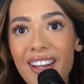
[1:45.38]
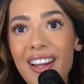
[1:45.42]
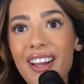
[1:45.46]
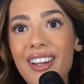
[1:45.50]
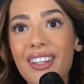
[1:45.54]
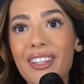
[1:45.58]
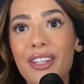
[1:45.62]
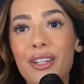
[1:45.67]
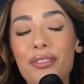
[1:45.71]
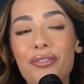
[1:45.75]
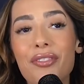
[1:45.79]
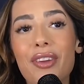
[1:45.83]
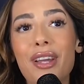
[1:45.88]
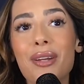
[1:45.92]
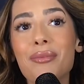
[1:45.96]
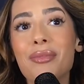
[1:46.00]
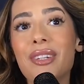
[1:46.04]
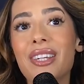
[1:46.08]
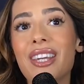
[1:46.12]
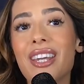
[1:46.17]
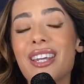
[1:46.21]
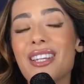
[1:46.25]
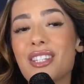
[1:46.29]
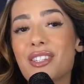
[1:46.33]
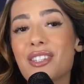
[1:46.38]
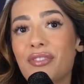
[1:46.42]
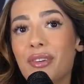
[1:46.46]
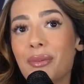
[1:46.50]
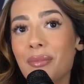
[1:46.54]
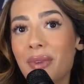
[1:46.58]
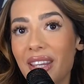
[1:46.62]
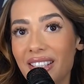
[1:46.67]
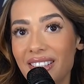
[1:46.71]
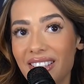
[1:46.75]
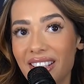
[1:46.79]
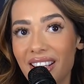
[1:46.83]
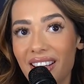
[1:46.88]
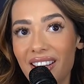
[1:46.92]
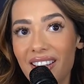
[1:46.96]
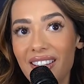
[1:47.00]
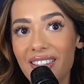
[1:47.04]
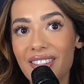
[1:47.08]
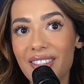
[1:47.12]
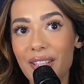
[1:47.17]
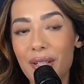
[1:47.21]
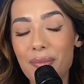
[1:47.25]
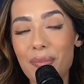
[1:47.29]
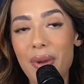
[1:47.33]
Your family is from India,
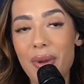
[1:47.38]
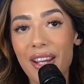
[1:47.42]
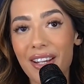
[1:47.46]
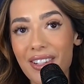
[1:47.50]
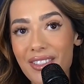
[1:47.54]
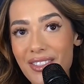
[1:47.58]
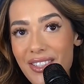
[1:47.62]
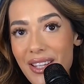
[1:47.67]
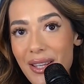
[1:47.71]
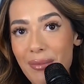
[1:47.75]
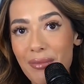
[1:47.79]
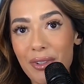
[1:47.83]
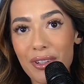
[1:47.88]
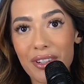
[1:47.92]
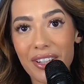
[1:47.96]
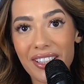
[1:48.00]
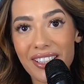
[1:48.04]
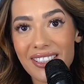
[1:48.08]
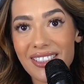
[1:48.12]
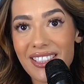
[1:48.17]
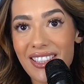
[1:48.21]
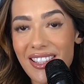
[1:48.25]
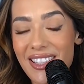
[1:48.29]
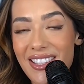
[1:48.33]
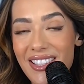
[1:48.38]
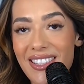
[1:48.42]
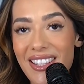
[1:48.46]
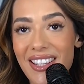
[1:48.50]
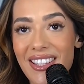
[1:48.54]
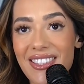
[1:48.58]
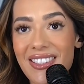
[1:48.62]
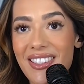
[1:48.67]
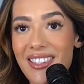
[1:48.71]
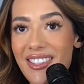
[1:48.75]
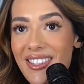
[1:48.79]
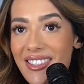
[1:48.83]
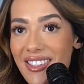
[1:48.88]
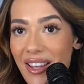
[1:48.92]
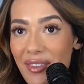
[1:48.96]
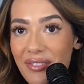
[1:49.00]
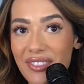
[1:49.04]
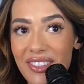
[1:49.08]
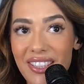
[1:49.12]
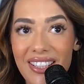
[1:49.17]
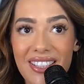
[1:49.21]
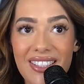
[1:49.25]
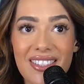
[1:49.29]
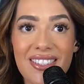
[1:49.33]
your mm-hmm. parents immigrated to the States in the
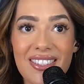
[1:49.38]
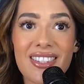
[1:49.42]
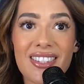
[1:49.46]
70s.